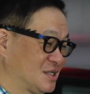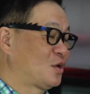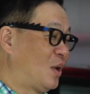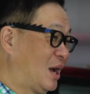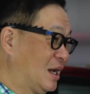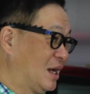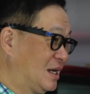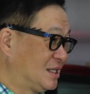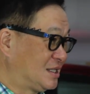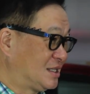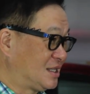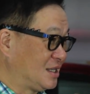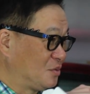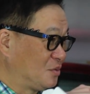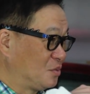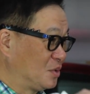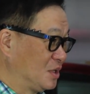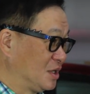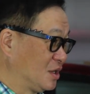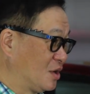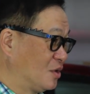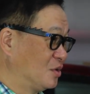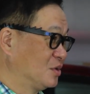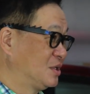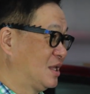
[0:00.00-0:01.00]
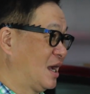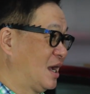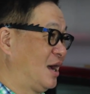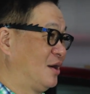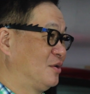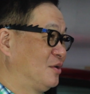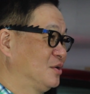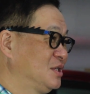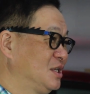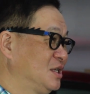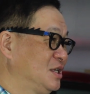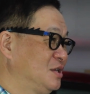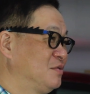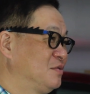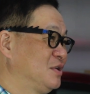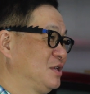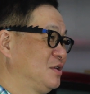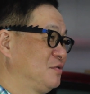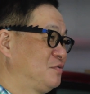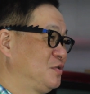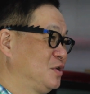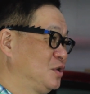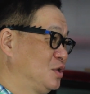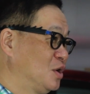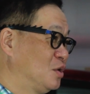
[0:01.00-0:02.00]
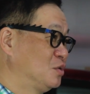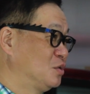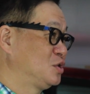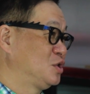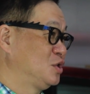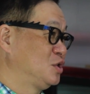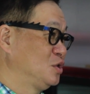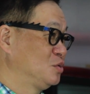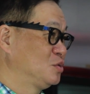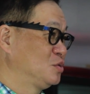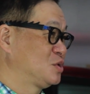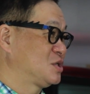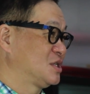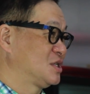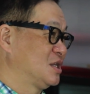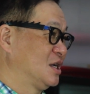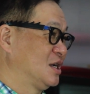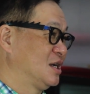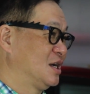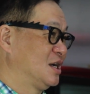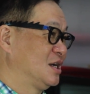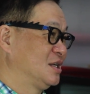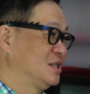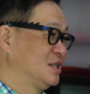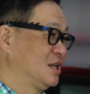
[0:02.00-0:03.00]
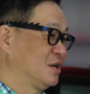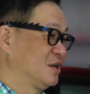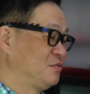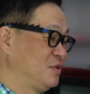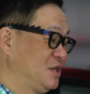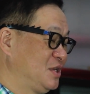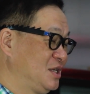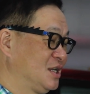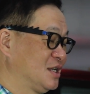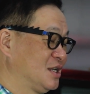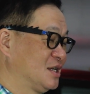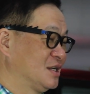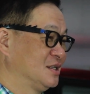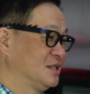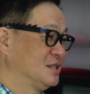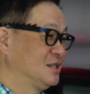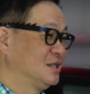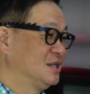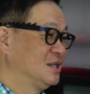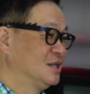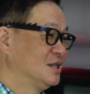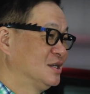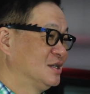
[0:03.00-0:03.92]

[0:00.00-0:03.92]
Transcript: quality will go down even if you don't use the, the vehicle.